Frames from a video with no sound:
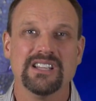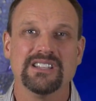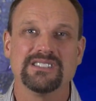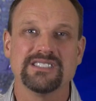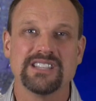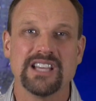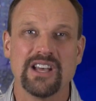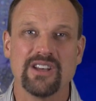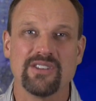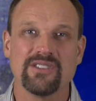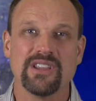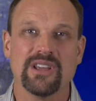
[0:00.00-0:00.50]

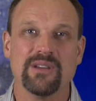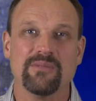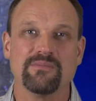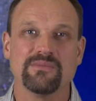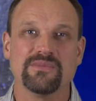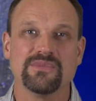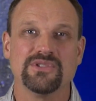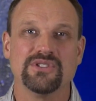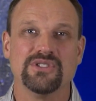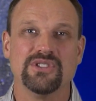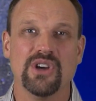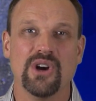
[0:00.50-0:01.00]
Tell
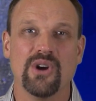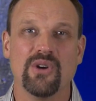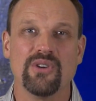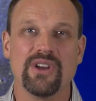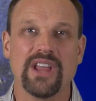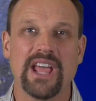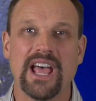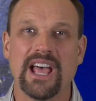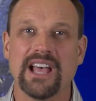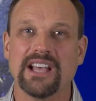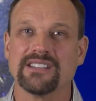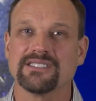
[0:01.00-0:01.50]
them, don't
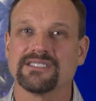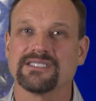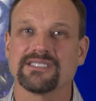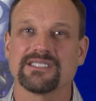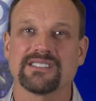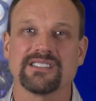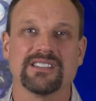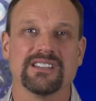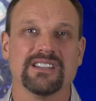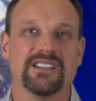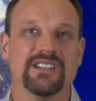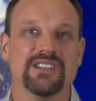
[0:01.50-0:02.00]

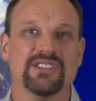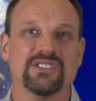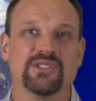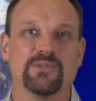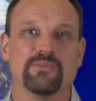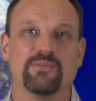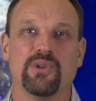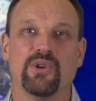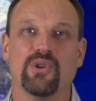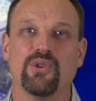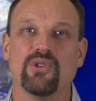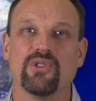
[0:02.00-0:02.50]
ask to
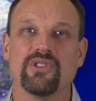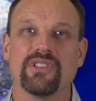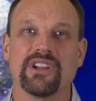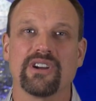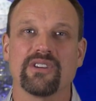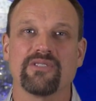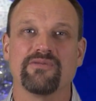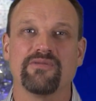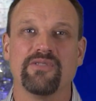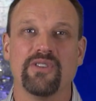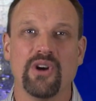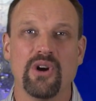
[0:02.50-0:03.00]
pull
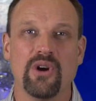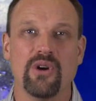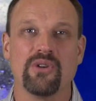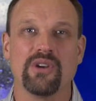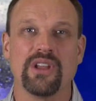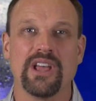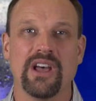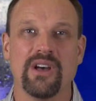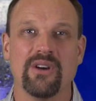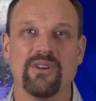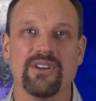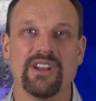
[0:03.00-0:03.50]
their phone
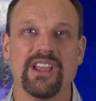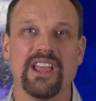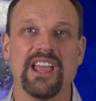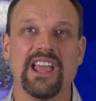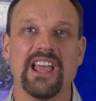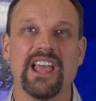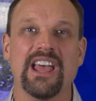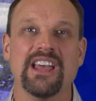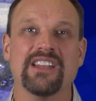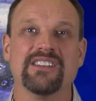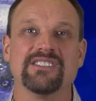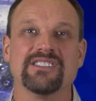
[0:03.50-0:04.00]
out
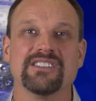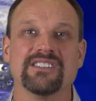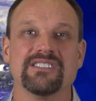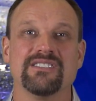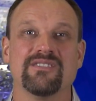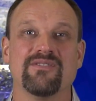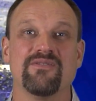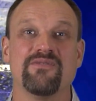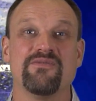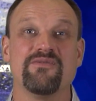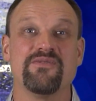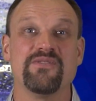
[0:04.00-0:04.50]
and to
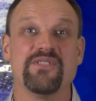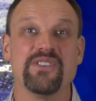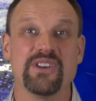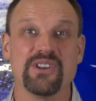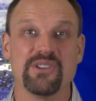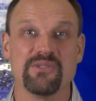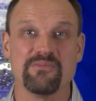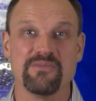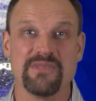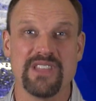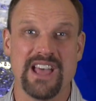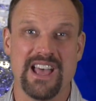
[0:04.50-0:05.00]

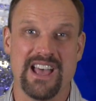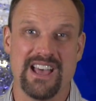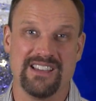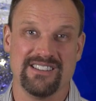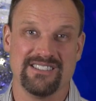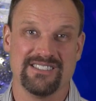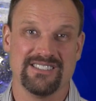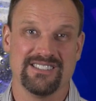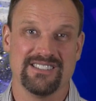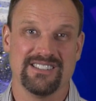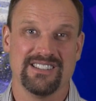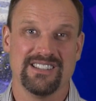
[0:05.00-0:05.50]
film
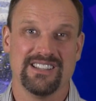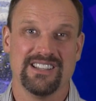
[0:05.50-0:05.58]
that.